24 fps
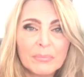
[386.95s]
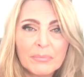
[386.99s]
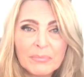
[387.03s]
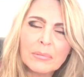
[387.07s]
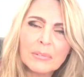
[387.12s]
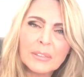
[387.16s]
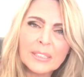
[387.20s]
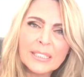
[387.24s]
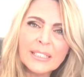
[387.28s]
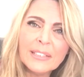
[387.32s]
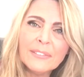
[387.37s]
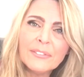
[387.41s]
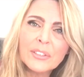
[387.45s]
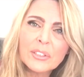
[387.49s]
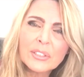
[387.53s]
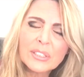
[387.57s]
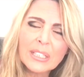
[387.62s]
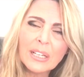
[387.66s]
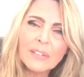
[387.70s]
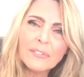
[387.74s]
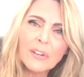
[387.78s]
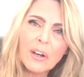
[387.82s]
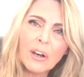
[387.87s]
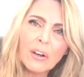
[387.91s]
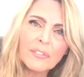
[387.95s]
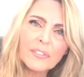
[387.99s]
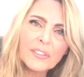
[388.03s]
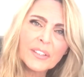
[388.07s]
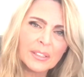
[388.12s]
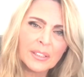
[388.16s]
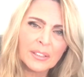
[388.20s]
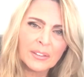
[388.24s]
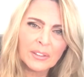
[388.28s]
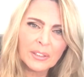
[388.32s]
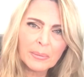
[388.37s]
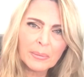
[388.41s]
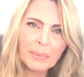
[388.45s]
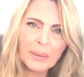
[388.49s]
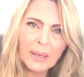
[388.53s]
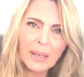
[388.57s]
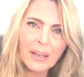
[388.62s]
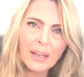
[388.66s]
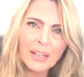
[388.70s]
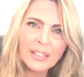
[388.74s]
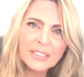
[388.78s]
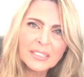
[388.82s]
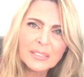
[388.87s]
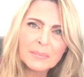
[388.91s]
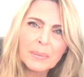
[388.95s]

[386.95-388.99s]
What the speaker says: relieve yourself of in the past,